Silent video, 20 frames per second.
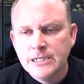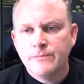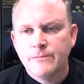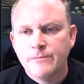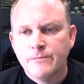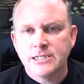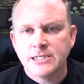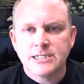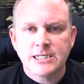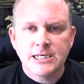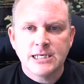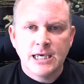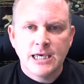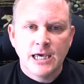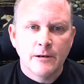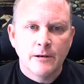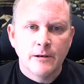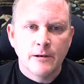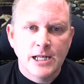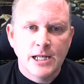Because,
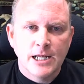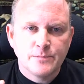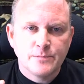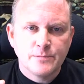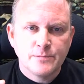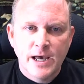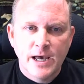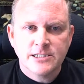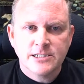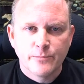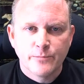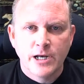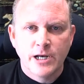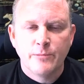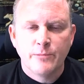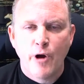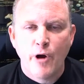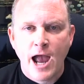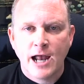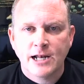again, it's best of
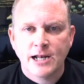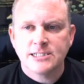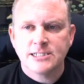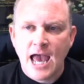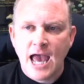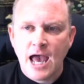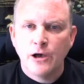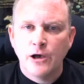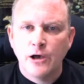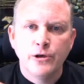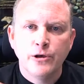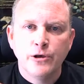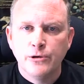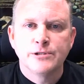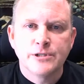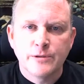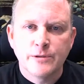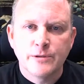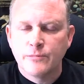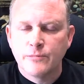breed practice. How you
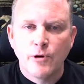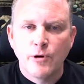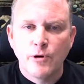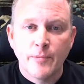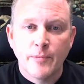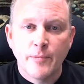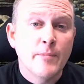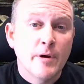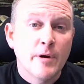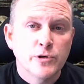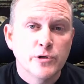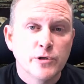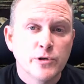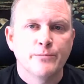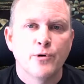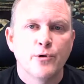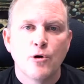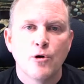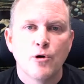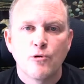use and create a
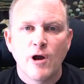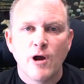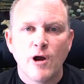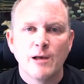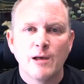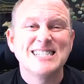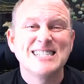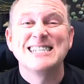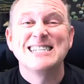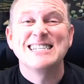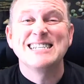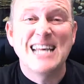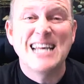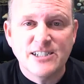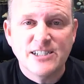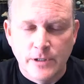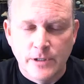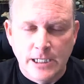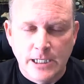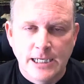membership program
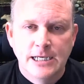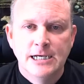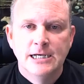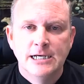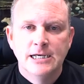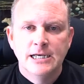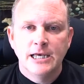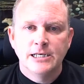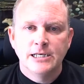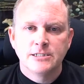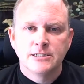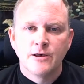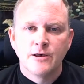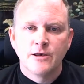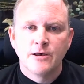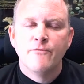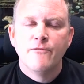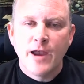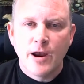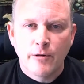successfully is
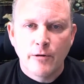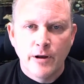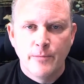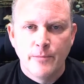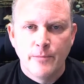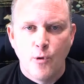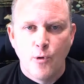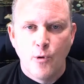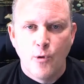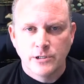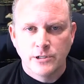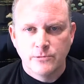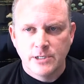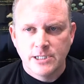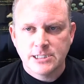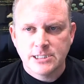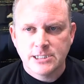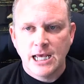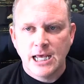very important to us.